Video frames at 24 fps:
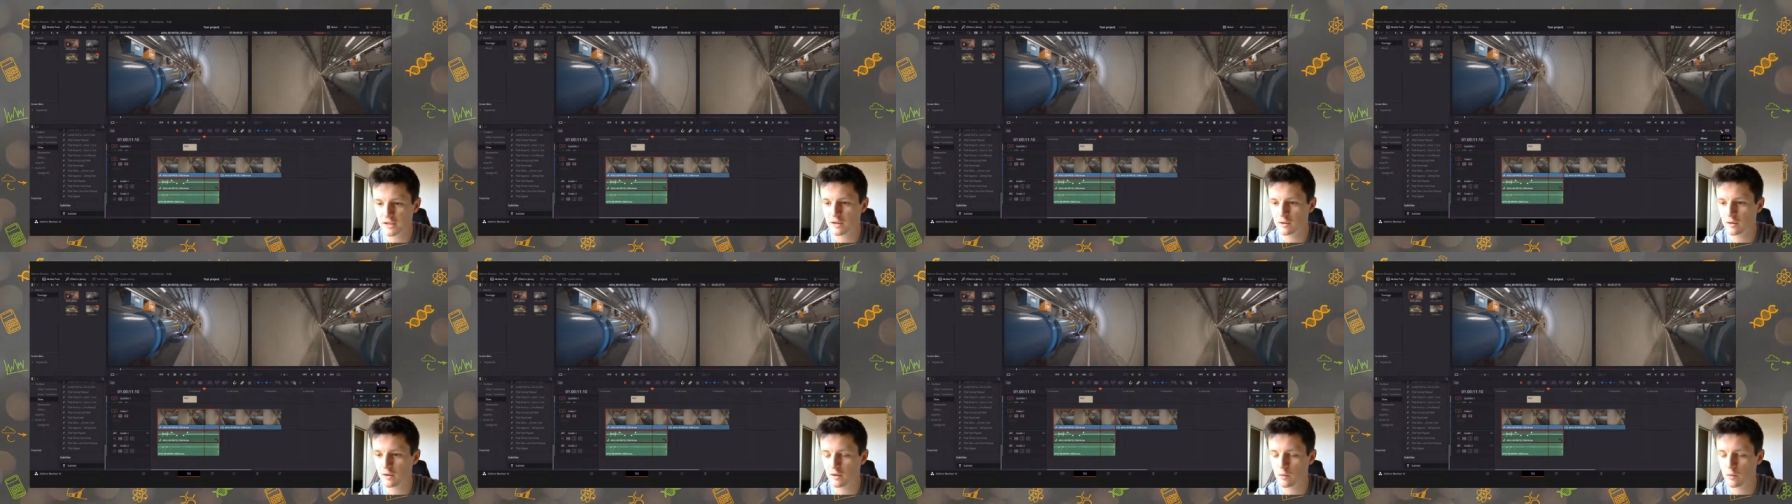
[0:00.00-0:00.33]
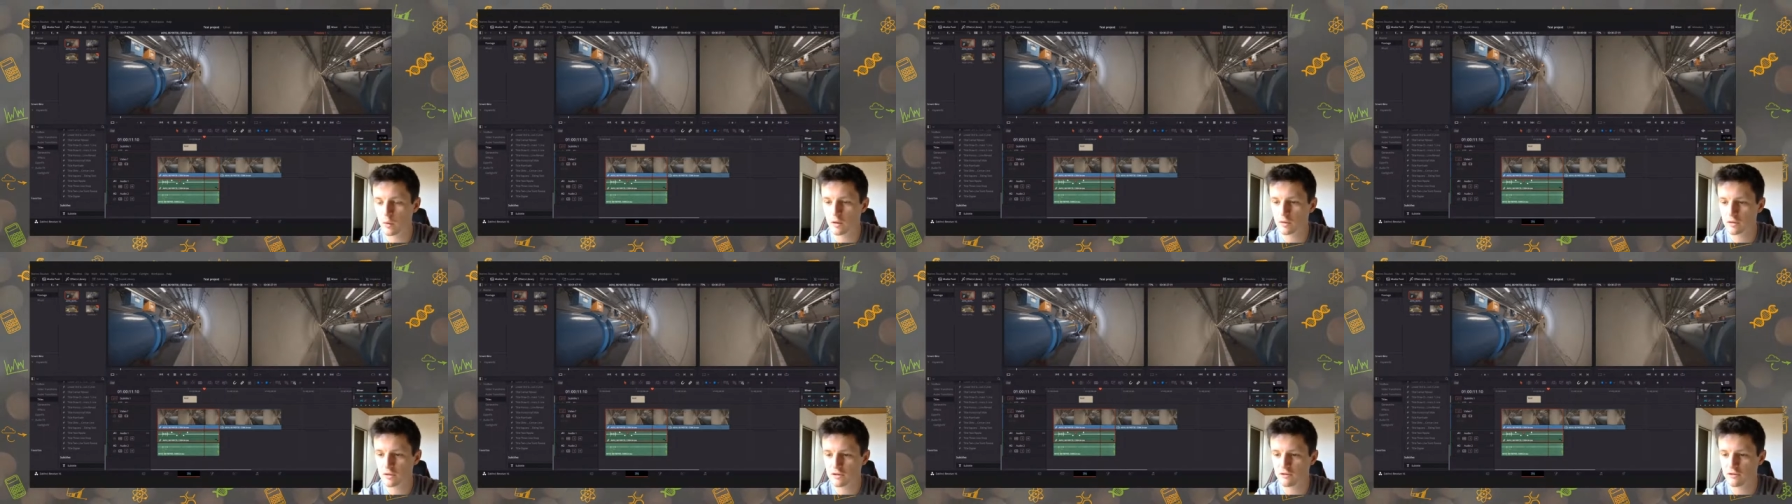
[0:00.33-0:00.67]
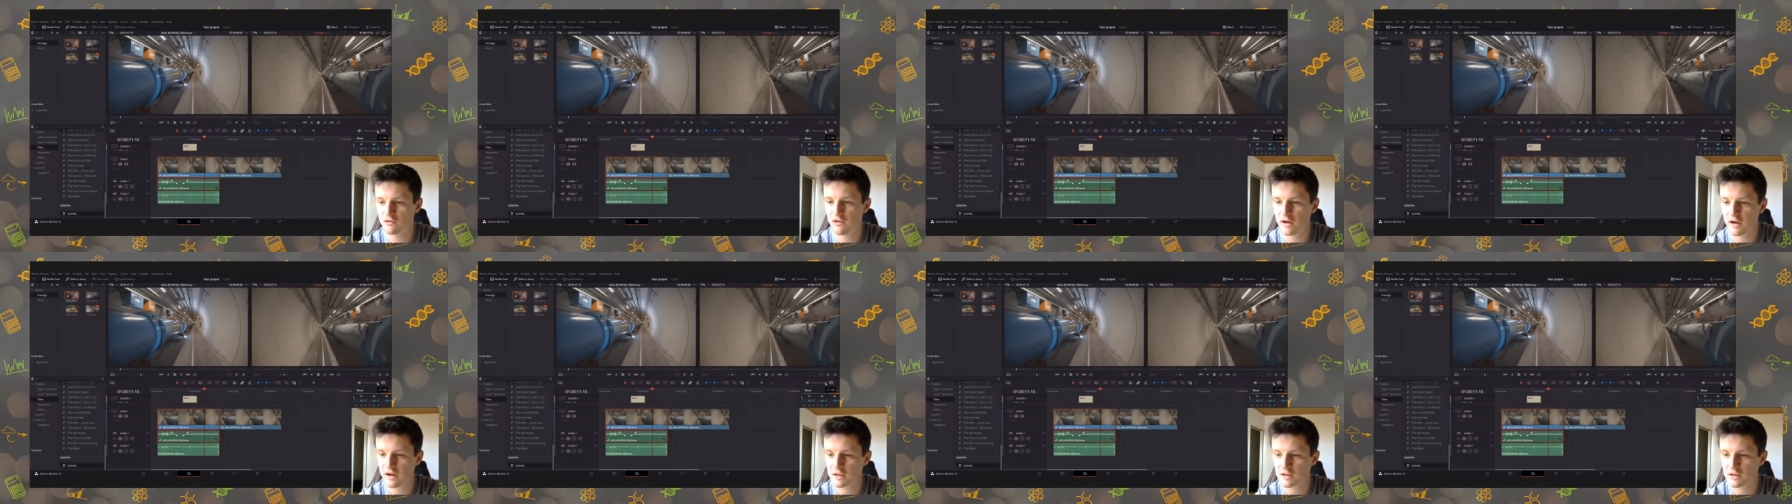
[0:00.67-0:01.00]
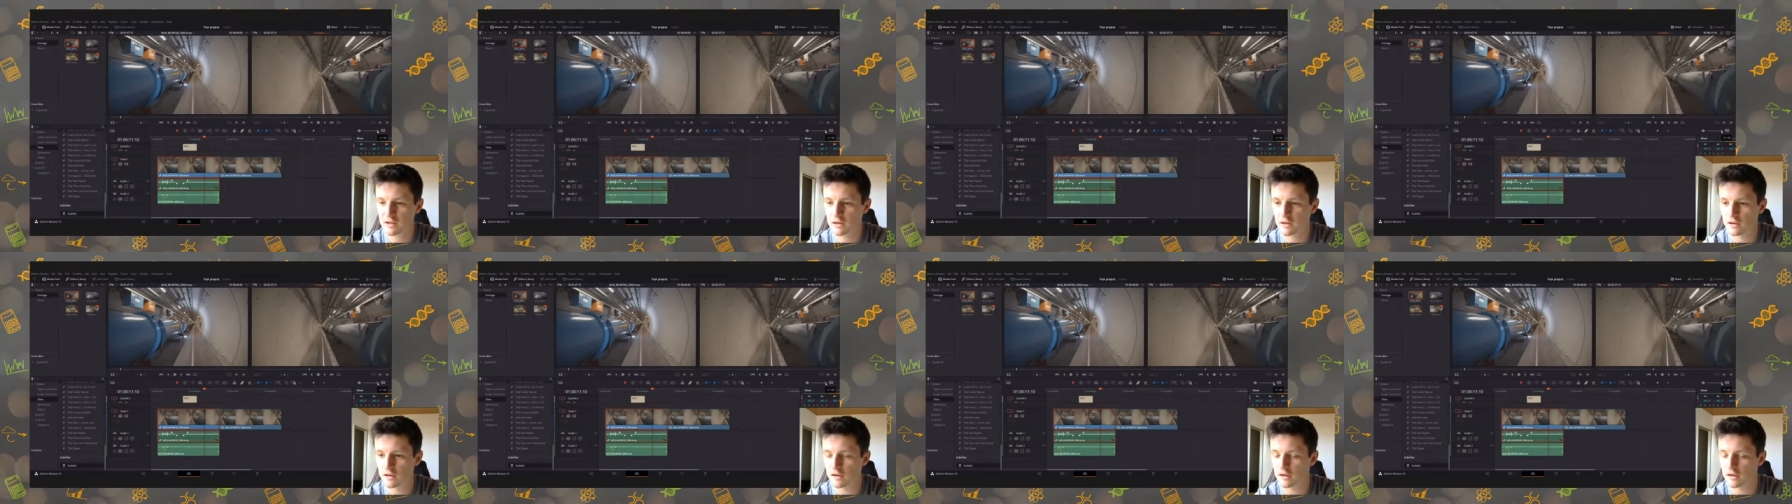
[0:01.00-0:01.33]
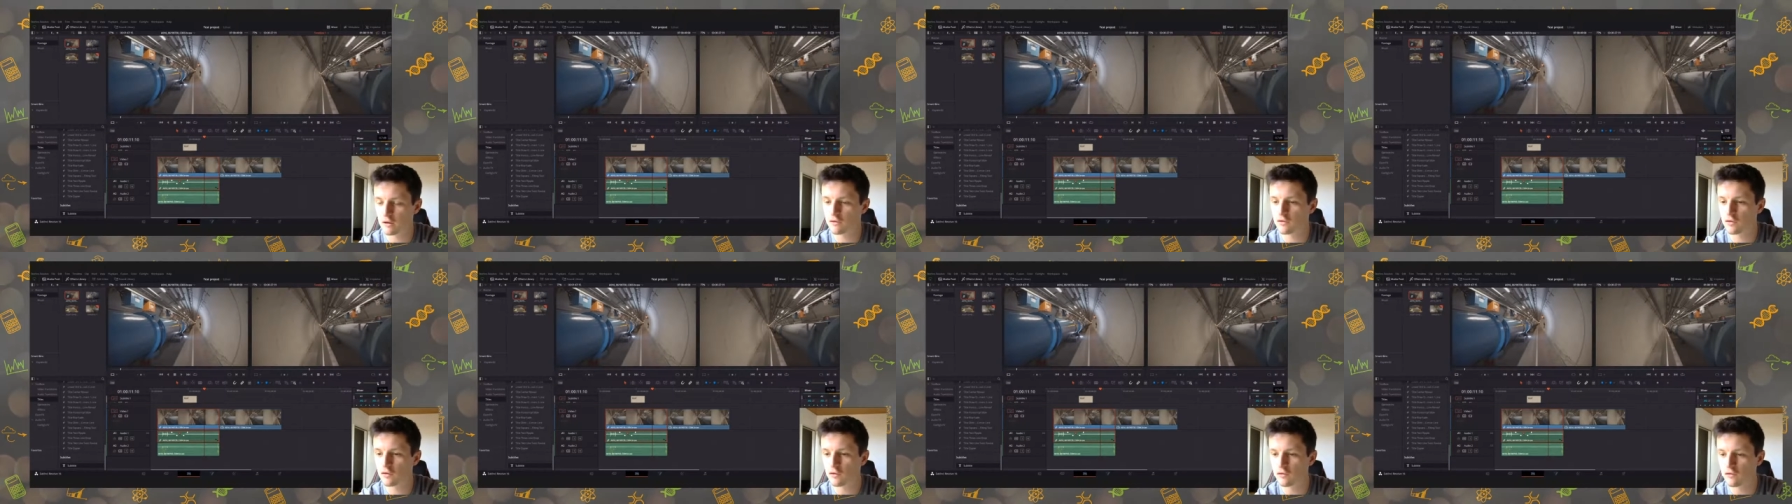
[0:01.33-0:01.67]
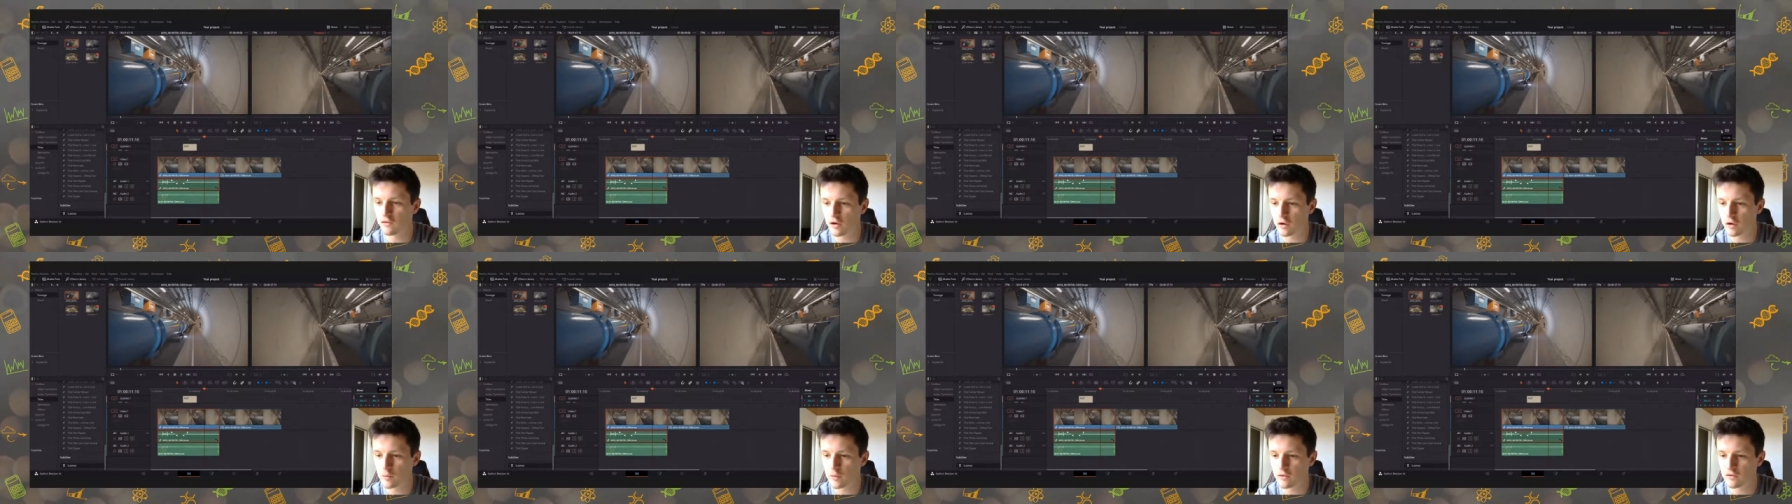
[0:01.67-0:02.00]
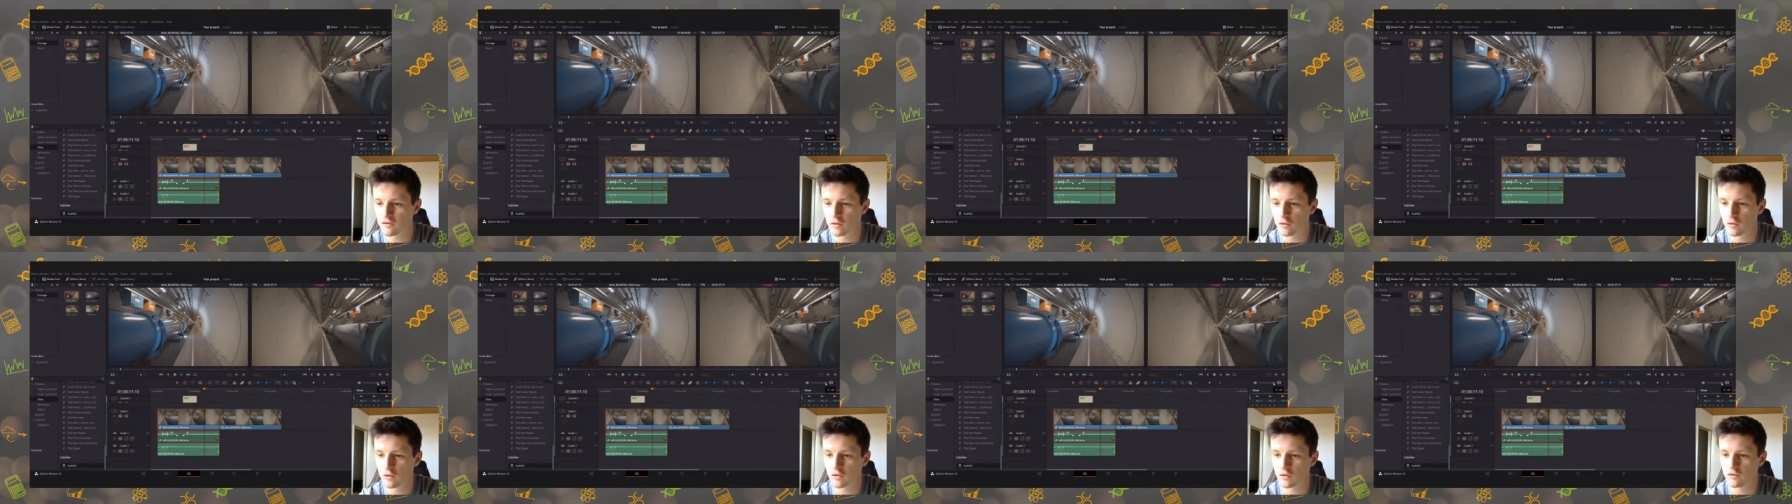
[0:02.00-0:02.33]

It, it, won't affect the overall volume of your,